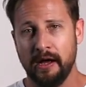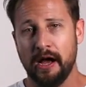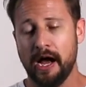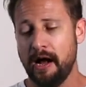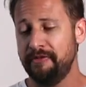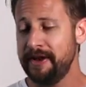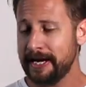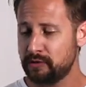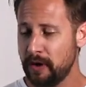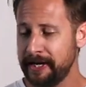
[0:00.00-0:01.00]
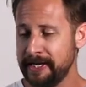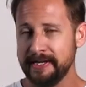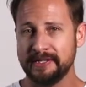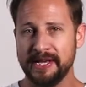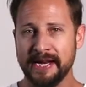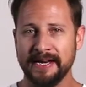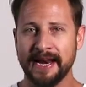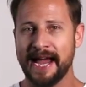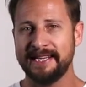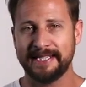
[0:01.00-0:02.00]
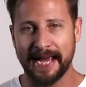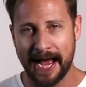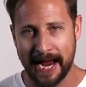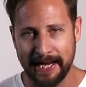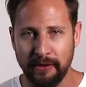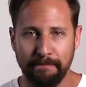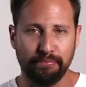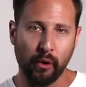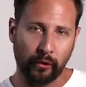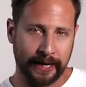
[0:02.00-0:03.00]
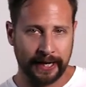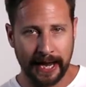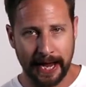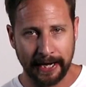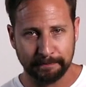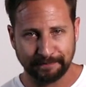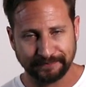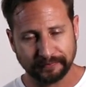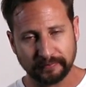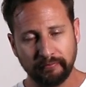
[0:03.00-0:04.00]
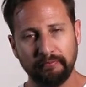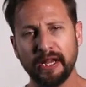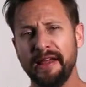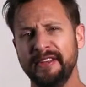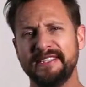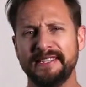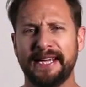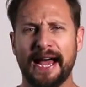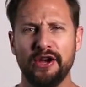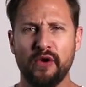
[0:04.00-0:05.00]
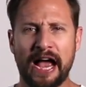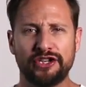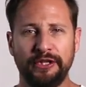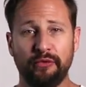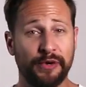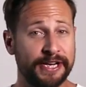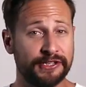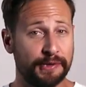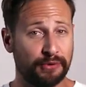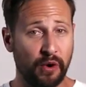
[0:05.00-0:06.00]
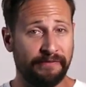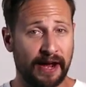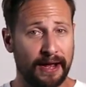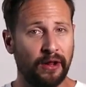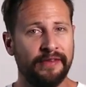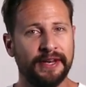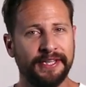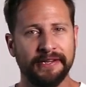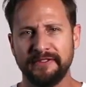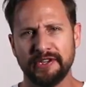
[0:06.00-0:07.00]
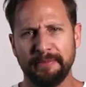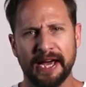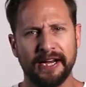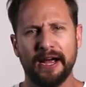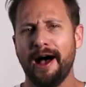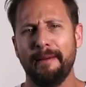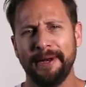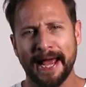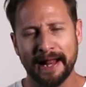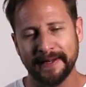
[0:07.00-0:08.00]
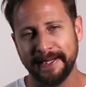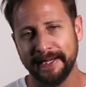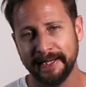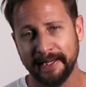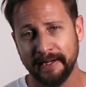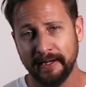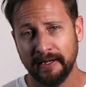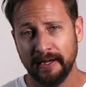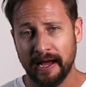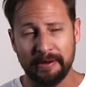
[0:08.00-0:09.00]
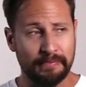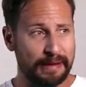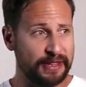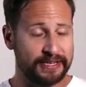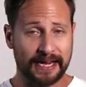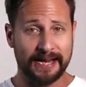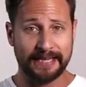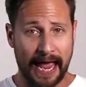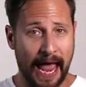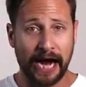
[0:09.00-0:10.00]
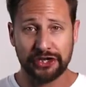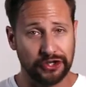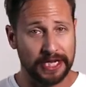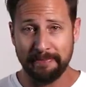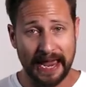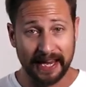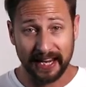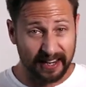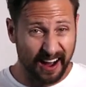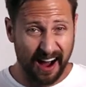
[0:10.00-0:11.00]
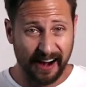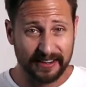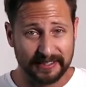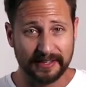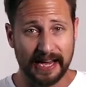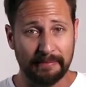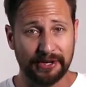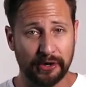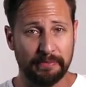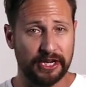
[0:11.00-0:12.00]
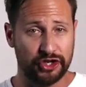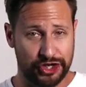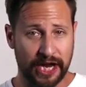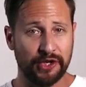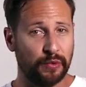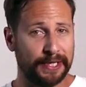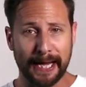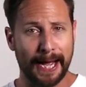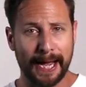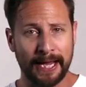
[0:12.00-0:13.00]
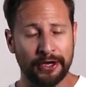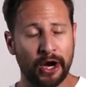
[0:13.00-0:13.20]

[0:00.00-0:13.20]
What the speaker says: The next one is the nice guy, the boring guy. And this is the guy who actually reads the profile and then gives some kind of commonality. I mean, maybe this guy's actually making an honest attempt here to be a genuine guy.